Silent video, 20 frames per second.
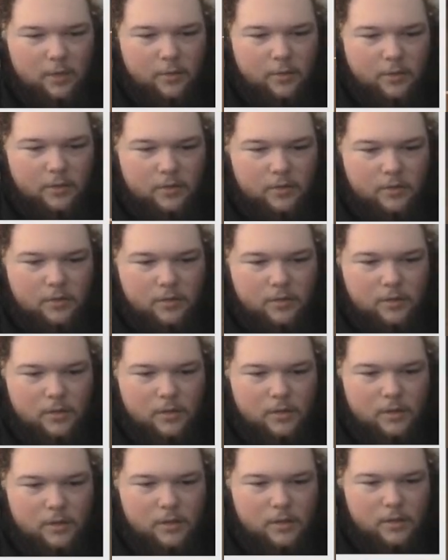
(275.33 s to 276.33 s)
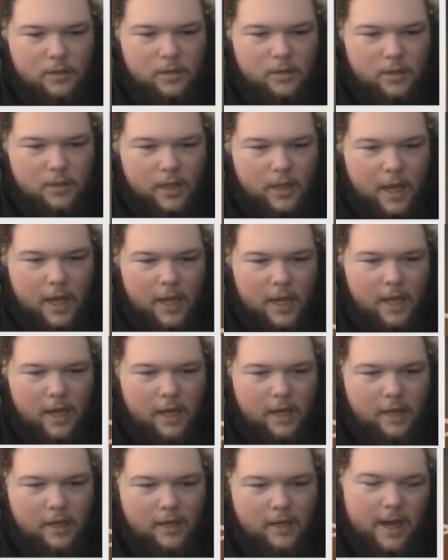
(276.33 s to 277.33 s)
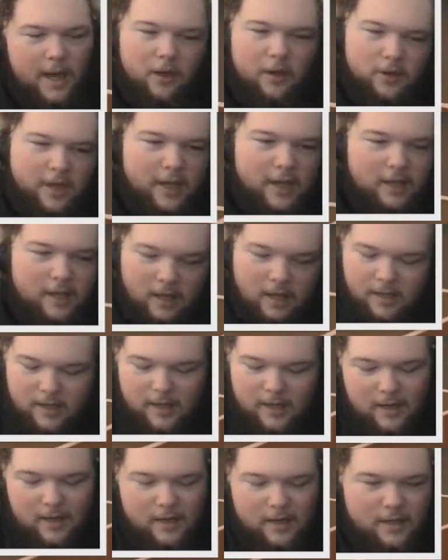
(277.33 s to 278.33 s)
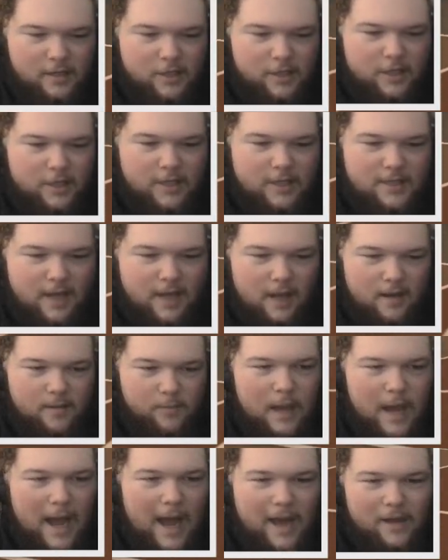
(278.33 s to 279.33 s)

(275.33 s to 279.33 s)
Hold on. Hey, yeah, okay, yeah, nah, that shit is kind of buggy.